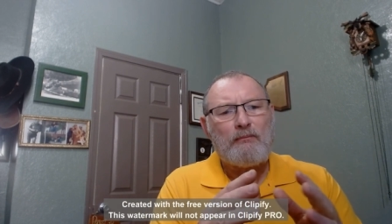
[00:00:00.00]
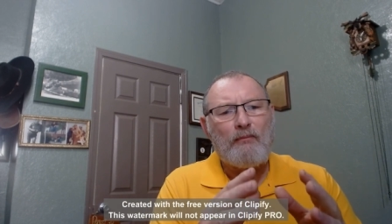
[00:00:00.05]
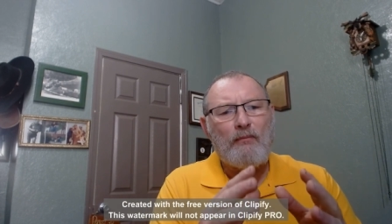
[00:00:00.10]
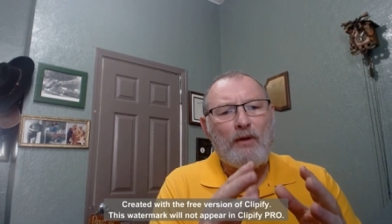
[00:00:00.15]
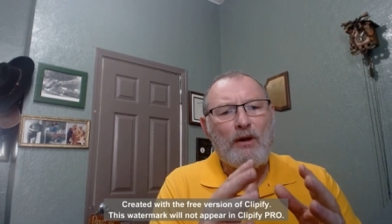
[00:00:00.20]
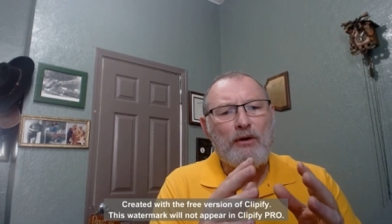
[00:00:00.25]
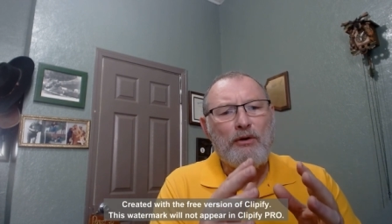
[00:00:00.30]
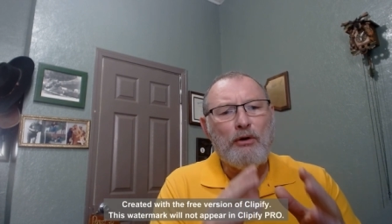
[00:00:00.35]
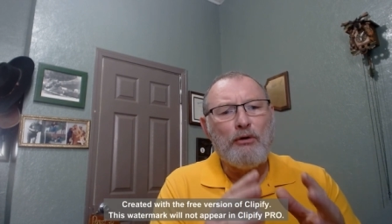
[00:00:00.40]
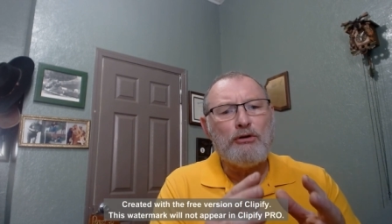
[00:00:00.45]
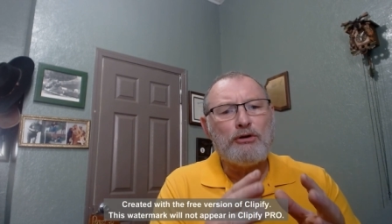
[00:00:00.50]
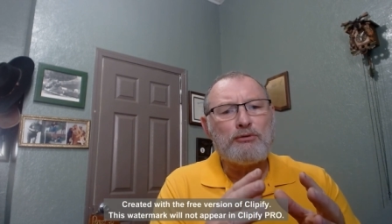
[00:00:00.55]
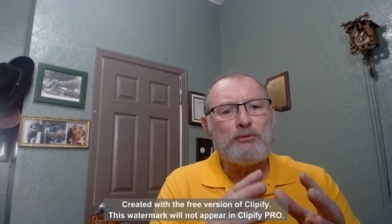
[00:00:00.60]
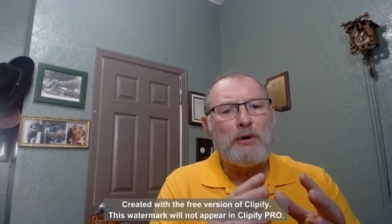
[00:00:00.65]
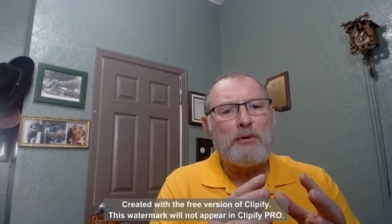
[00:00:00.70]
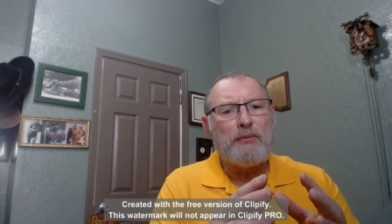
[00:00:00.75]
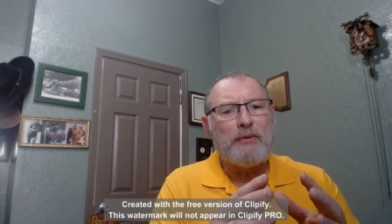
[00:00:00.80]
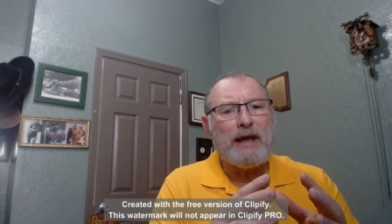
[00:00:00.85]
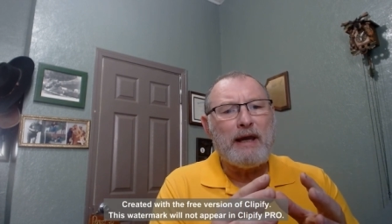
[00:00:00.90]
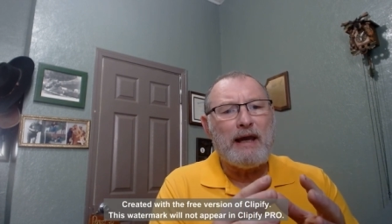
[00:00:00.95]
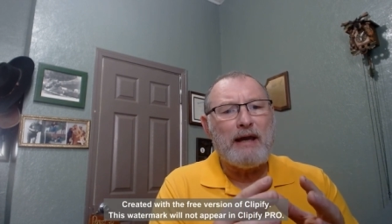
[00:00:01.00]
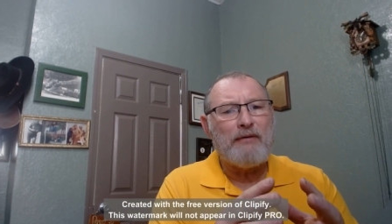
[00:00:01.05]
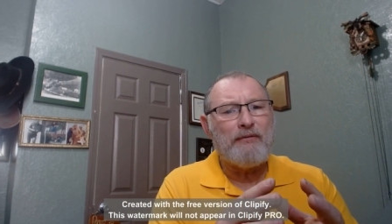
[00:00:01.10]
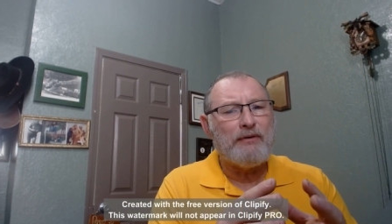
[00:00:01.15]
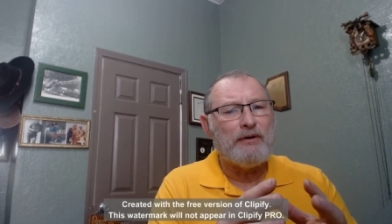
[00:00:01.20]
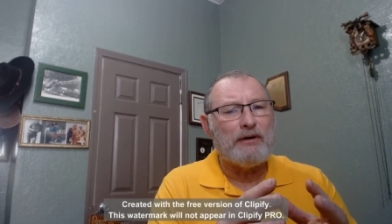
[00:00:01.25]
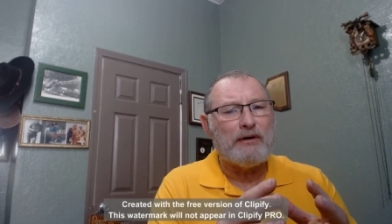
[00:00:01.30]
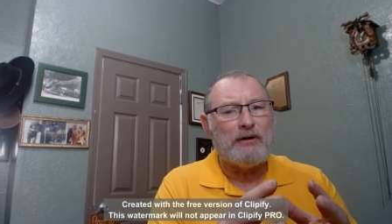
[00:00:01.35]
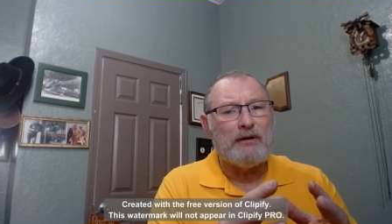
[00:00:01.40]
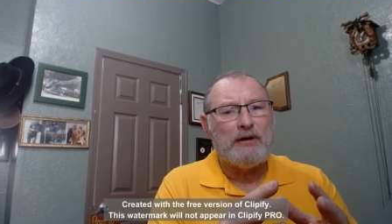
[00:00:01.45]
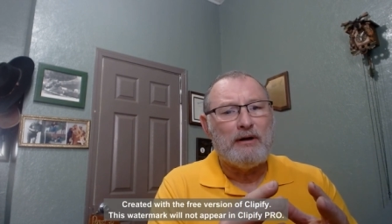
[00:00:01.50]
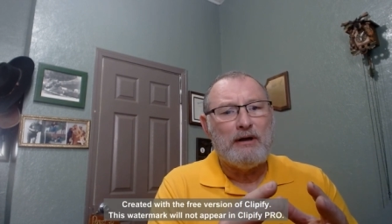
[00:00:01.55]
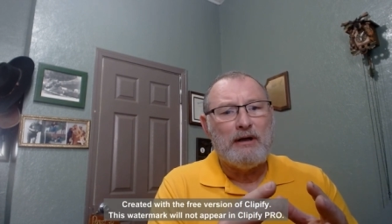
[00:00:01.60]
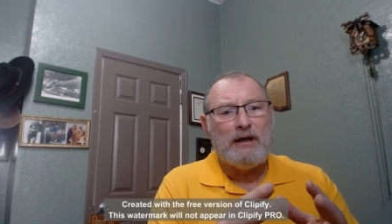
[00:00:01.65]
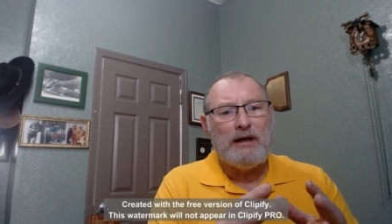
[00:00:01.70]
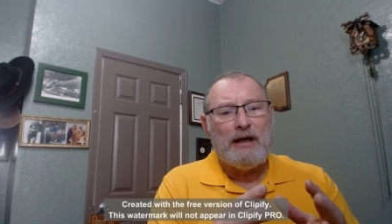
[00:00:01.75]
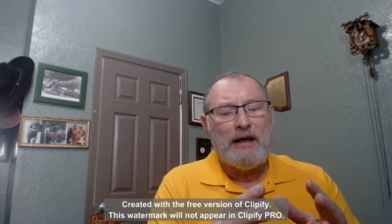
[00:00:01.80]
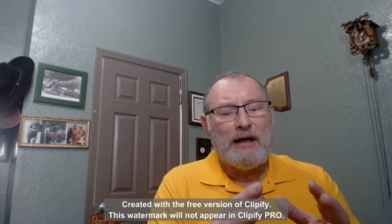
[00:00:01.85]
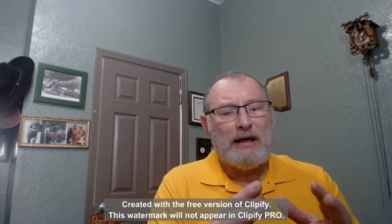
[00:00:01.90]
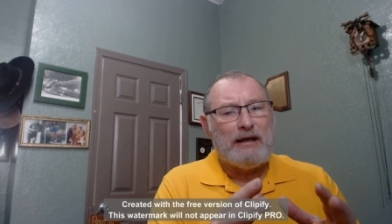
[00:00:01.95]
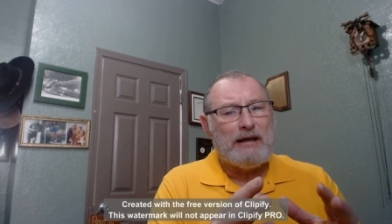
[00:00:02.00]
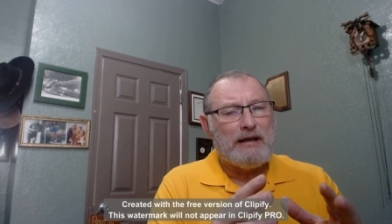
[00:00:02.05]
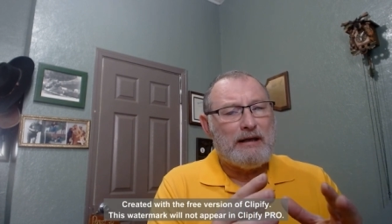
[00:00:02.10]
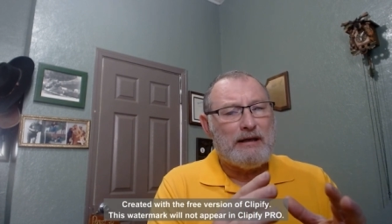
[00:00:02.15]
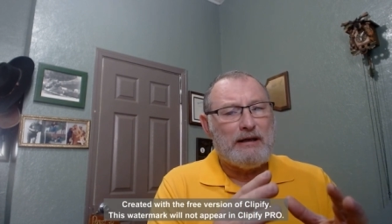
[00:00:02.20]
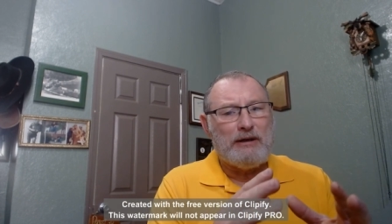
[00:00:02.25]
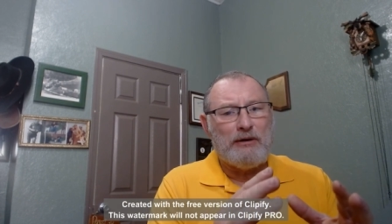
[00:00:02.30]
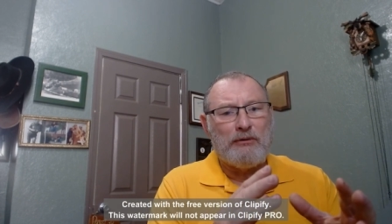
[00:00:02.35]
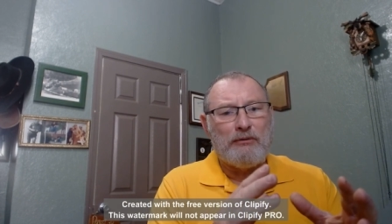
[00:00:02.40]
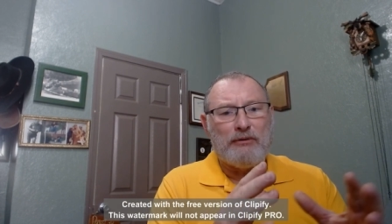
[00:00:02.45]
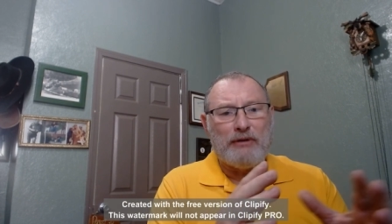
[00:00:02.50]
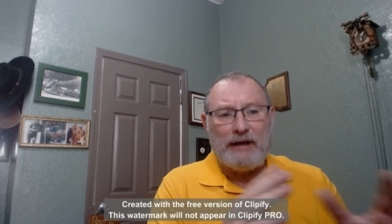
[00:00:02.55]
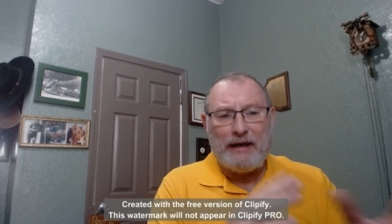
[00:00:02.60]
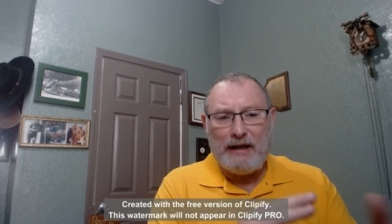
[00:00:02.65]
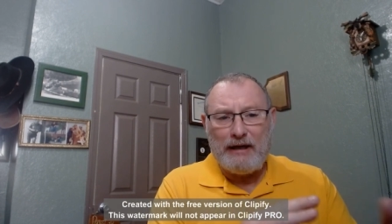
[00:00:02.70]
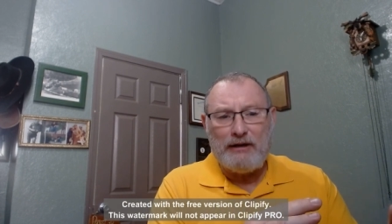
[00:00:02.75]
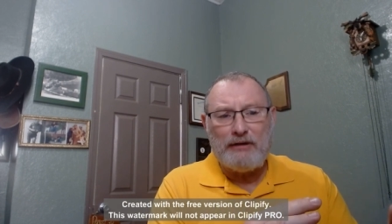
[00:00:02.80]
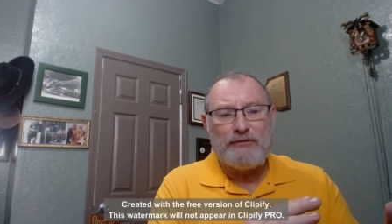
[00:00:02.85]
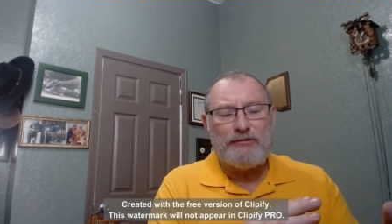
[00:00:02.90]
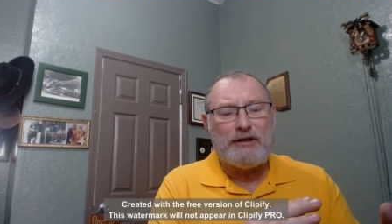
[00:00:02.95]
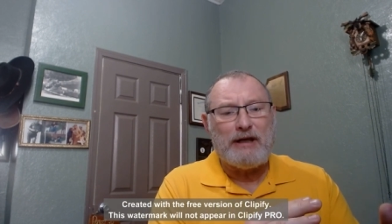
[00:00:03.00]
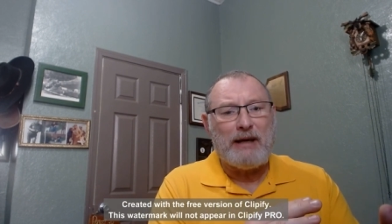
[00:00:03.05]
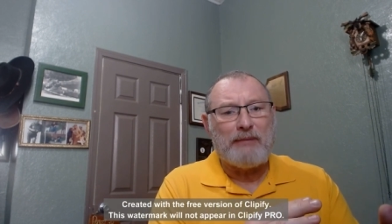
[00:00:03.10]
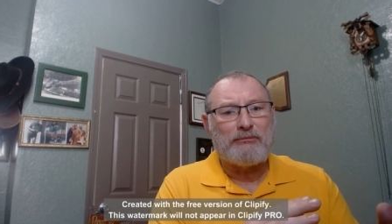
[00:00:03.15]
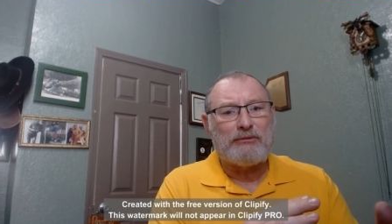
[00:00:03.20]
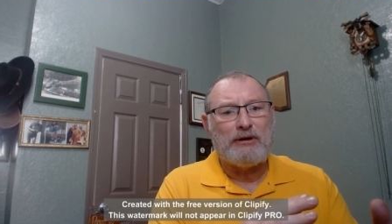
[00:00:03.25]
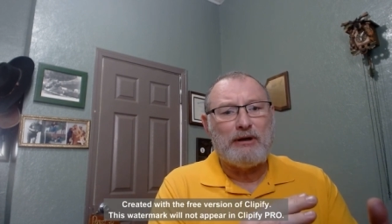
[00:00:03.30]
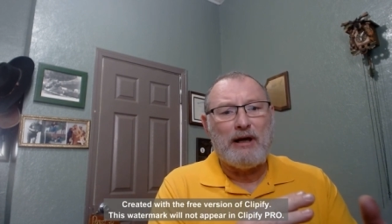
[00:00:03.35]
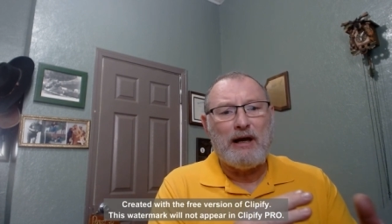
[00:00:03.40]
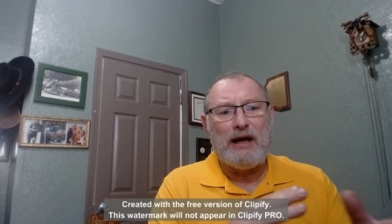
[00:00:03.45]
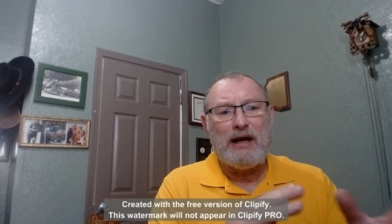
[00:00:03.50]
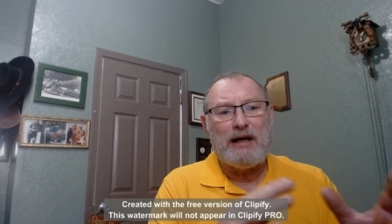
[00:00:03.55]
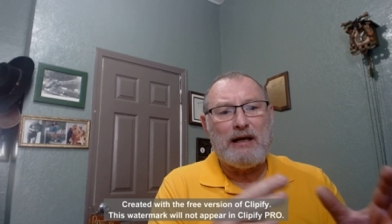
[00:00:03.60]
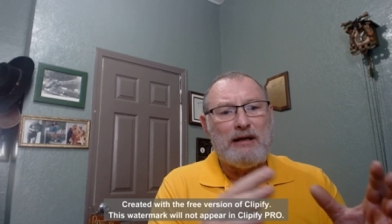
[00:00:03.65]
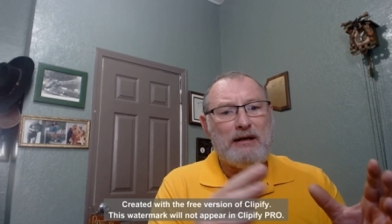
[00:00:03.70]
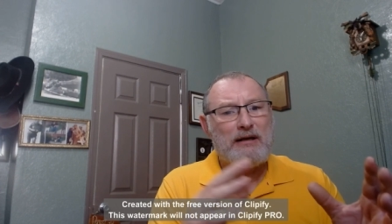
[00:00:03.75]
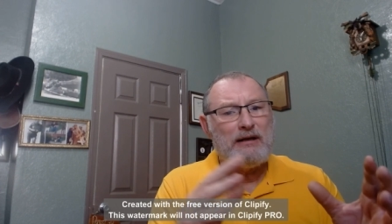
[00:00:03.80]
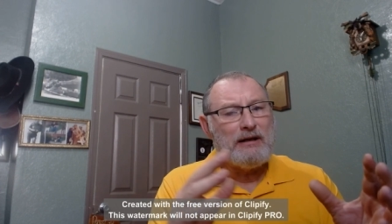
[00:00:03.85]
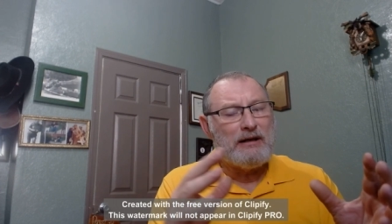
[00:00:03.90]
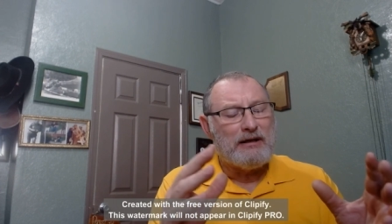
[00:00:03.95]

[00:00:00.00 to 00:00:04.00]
Notice what we have here. You know, the end of chapter 9,